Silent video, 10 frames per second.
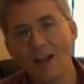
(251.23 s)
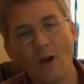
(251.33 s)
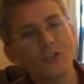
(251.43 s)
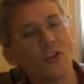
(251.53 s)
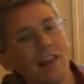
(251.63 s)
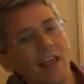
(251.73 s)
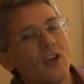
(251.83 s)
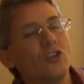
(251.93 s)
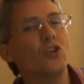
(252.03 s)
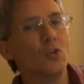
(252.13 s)
Now, it's a little
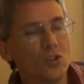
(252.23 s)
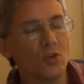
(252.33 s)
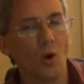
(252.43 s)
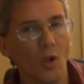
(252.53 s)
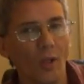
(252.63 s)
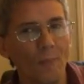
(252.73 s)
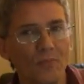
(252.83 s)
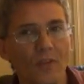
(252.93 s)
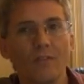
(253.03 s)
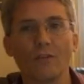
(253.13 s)
unusual
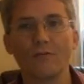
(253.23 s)
for